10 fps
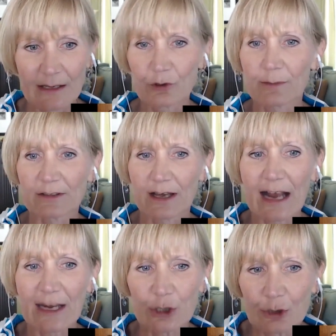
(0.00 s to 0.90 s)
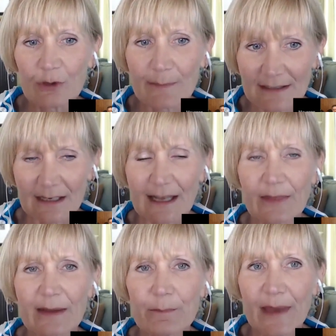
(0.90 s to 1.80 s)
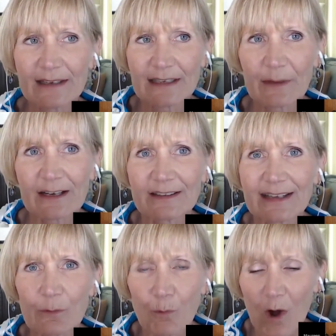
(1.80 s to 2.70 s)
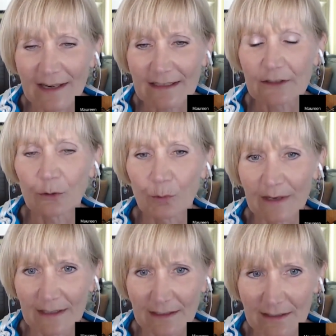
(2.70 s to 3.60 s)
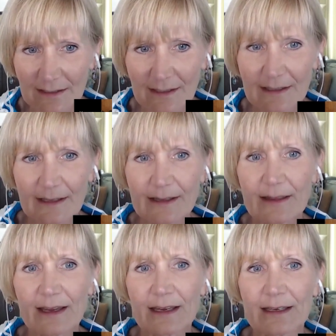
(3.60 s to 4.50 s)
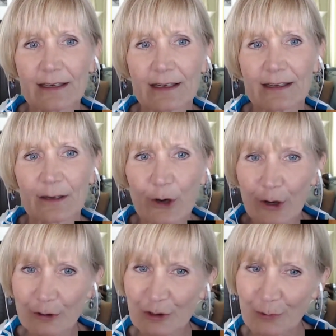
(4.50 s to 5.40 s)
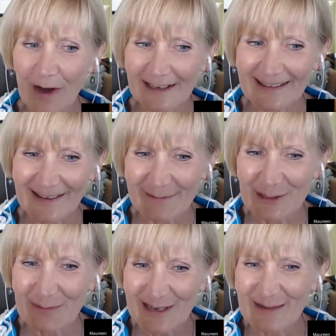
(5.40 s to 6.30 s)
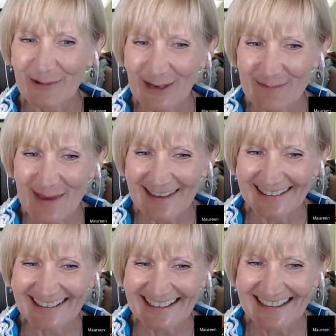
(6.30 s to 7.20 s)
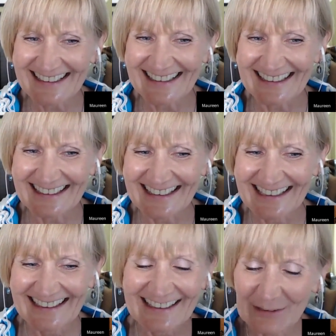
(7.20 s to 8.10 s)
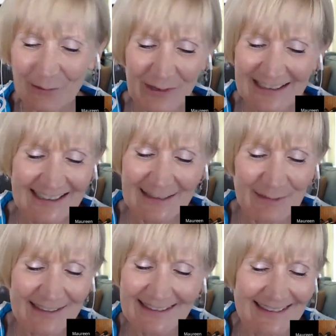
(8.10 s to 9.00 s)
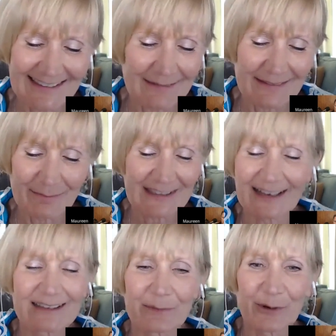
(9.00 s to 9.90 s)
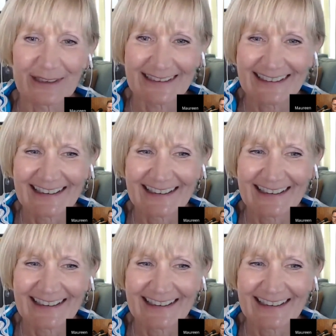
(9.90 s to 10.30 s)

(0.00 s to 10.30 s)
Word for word: it was enormous and i knew they meant it and they meant it because they wanted to win they the coach wanted them to become great men he sees his, the winning to him is besides the point